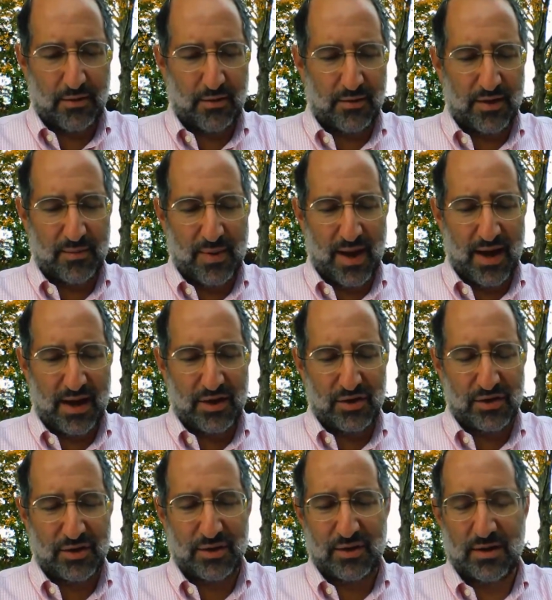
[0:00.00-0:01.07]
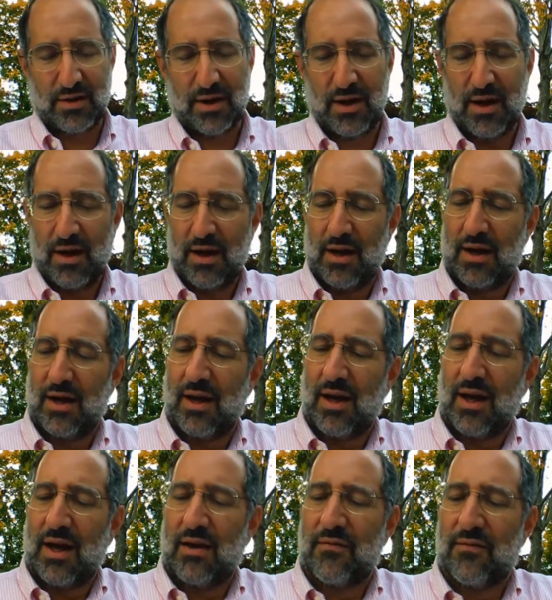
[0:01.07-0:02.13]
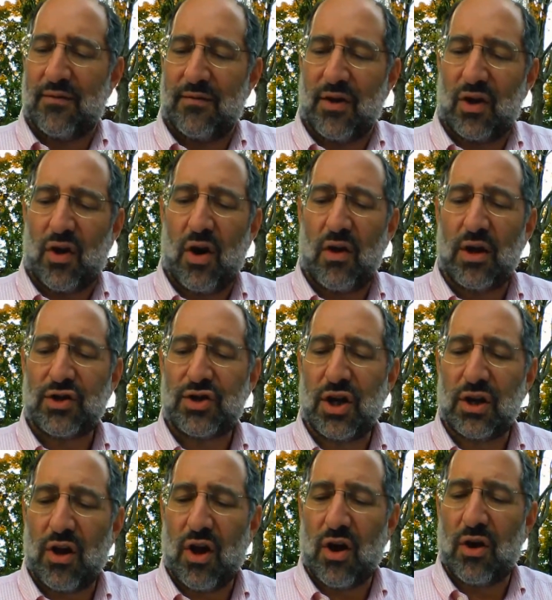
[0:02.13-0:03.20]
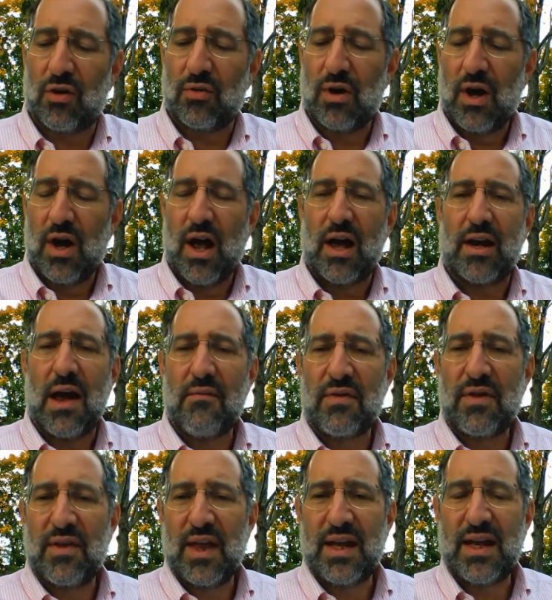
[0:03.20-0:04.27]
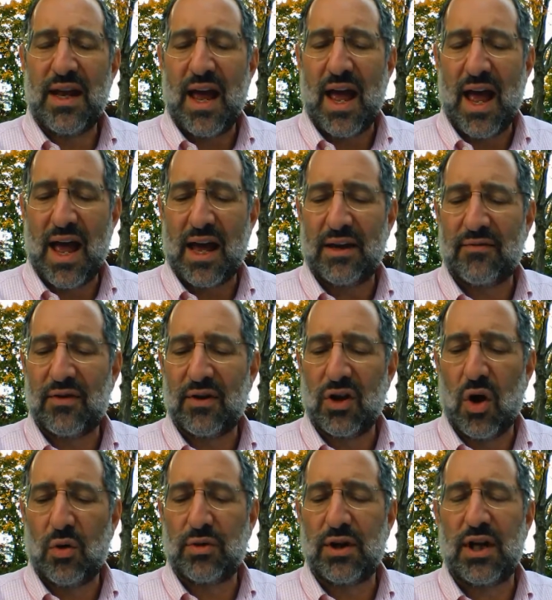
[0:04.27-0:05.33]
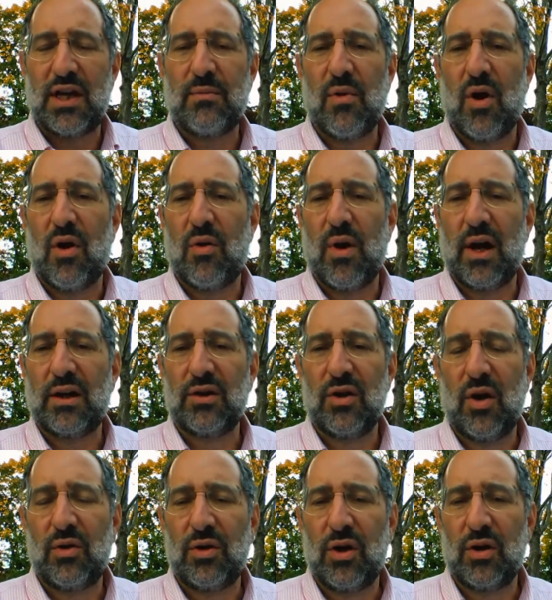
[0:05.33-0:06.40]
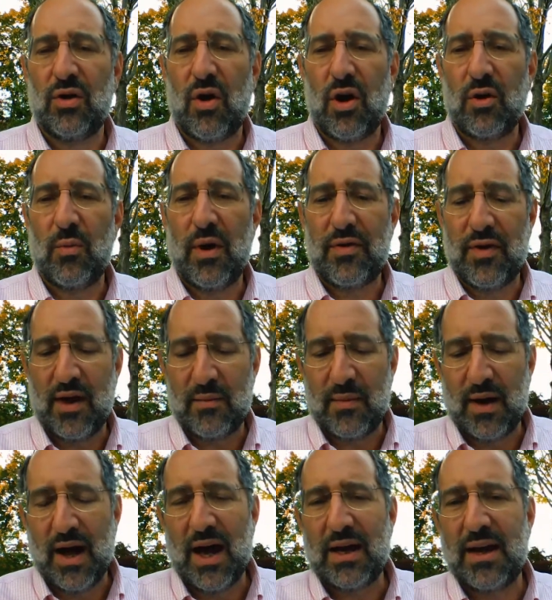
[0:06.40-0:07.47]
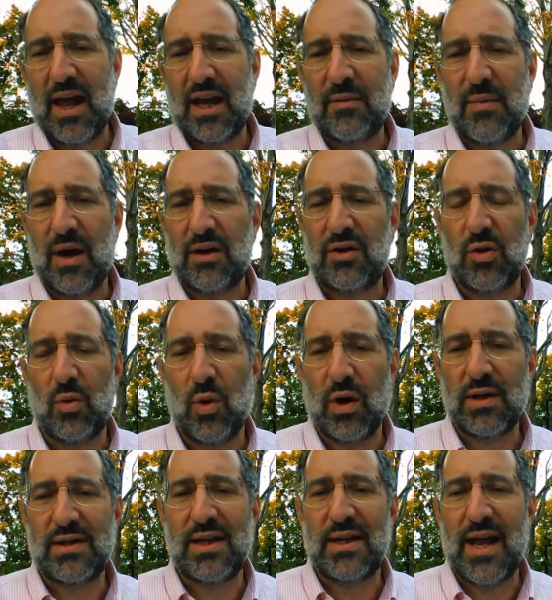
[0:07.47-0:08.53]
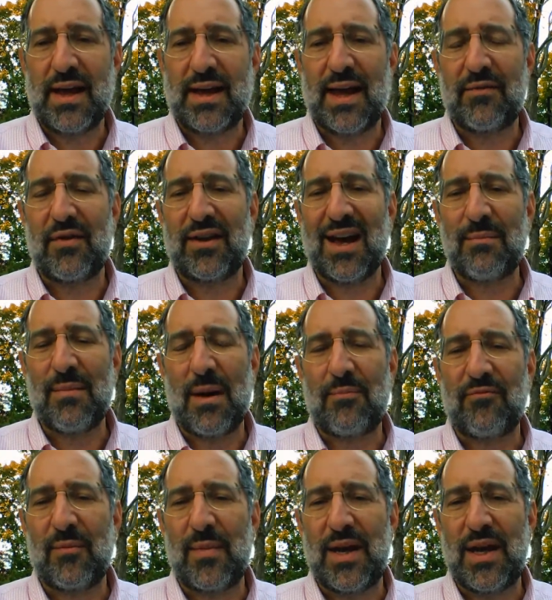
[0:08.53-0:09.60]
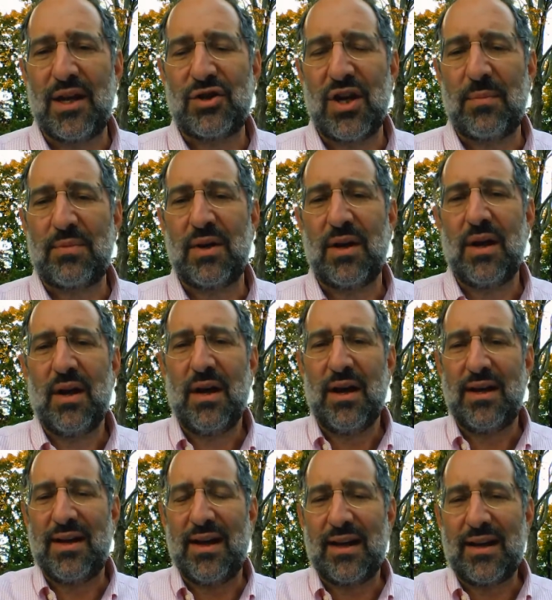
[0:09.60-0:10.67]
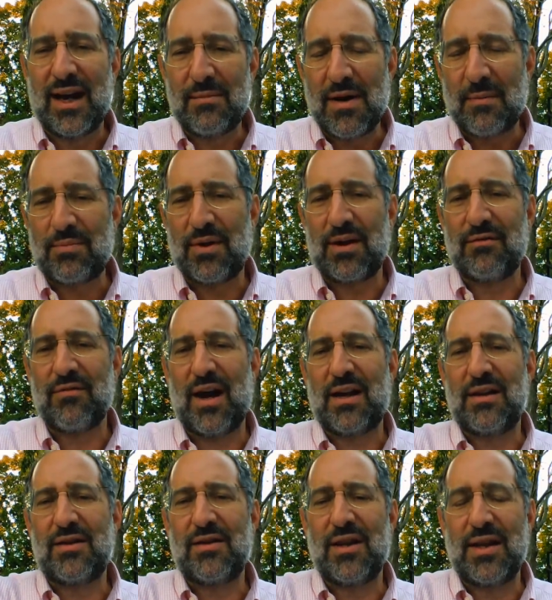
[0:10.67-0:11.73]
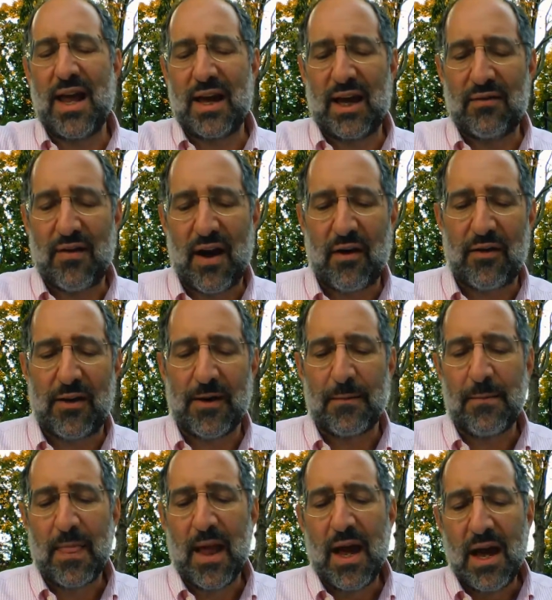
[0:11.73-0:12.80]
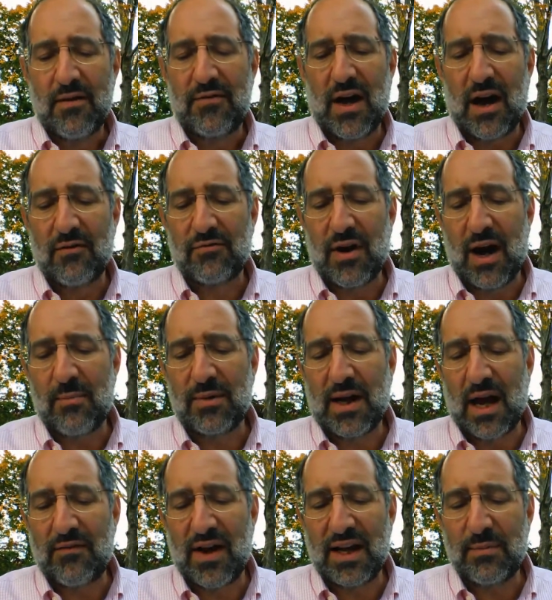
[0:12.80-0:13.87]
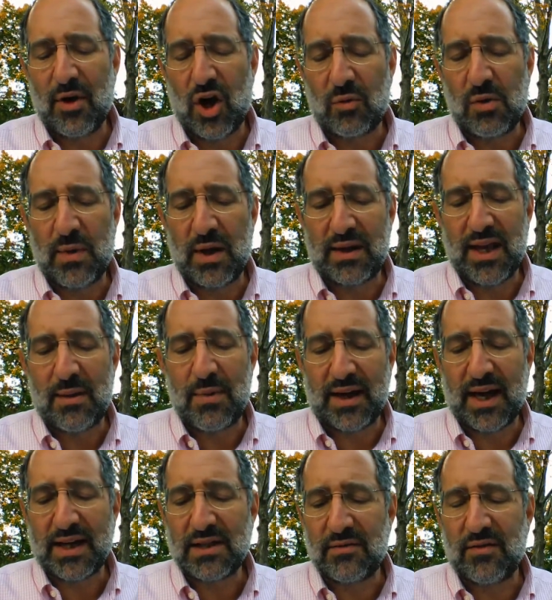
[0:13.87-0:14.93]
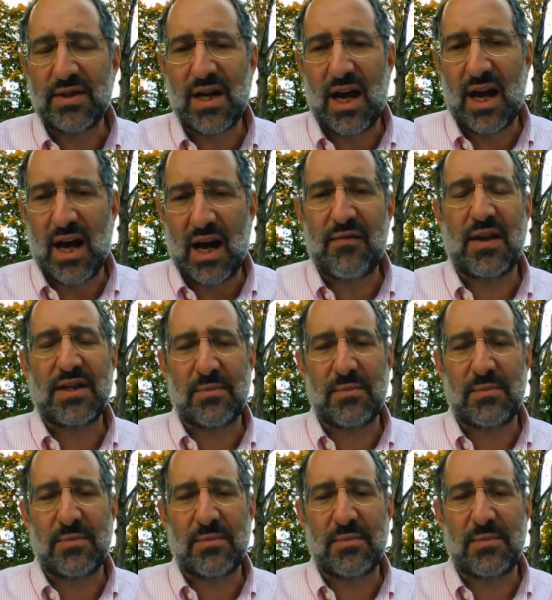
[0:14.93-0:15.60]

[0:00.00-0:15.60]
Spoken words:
Turn the page. B'chol asher lo, and everything that he had, Lot imo, and Lot along with him, ha-negba, towards the Negev. You come up from Egypt, you come up and right into the Negev area. Ve'avram kaved me'od b'mikneh b'kesef v'zahav.